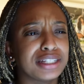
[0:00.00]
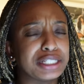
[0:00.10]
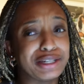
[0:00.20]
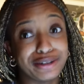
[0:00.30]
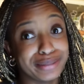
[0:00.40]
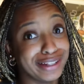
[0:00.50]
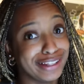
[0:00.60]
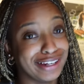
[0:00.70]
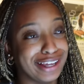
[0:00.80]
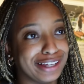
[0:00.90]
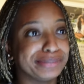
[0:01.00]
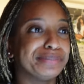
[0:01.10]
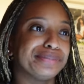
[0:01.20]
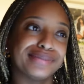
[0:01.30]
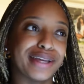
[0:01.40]
notability
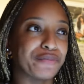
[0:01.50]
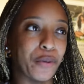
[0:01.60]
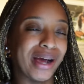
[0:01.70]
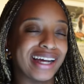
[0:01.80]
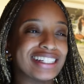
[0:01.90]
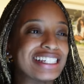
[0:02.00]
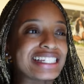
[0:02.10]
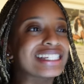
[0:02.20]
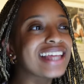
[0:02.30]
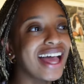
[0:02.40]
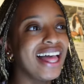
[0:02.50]
course.